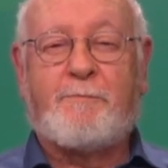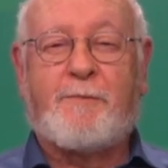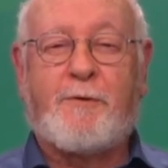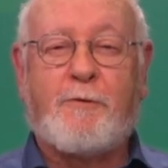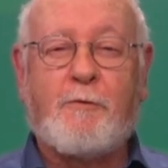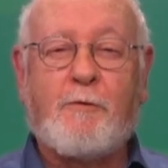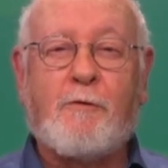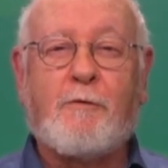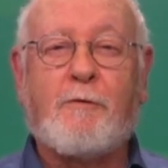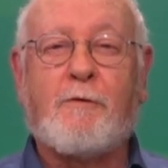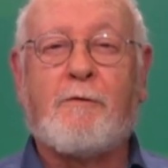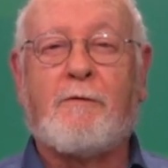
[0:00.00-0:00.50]

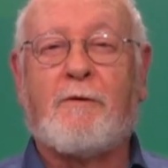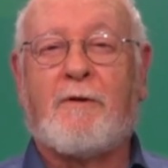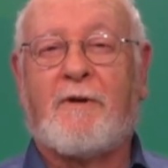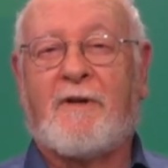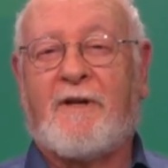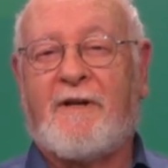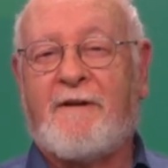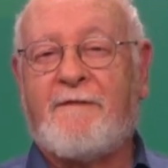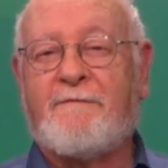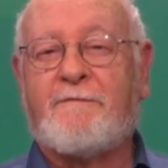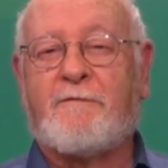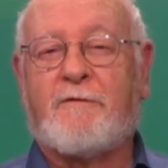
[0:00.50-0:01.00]

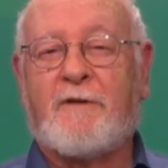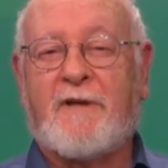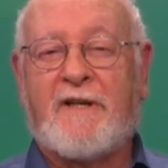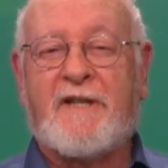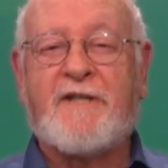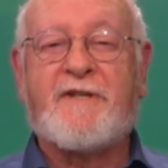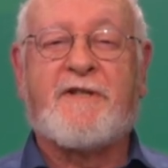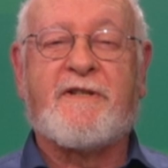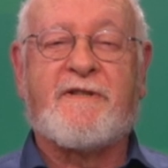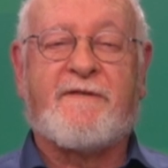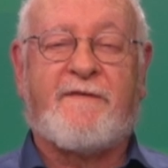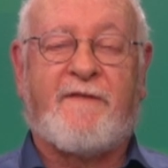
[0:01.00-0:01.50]
pool of
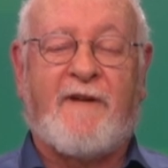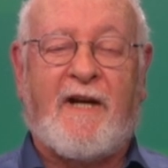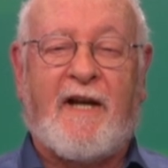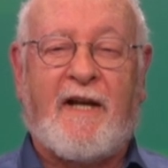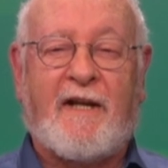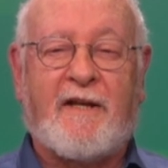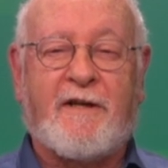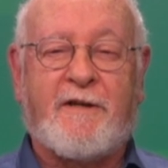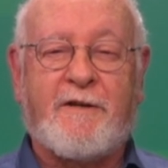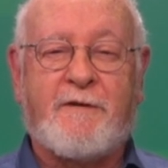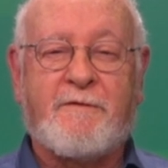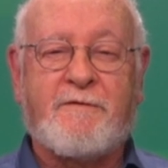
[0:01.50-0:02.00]
religious
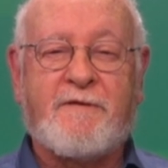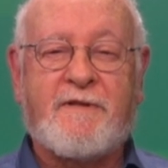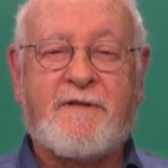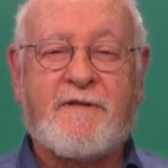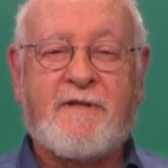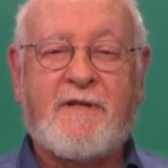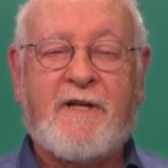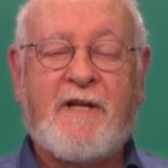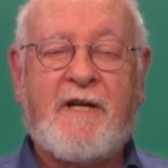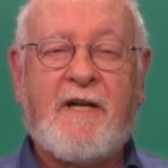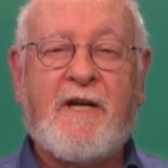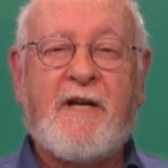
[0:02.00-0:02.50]
values.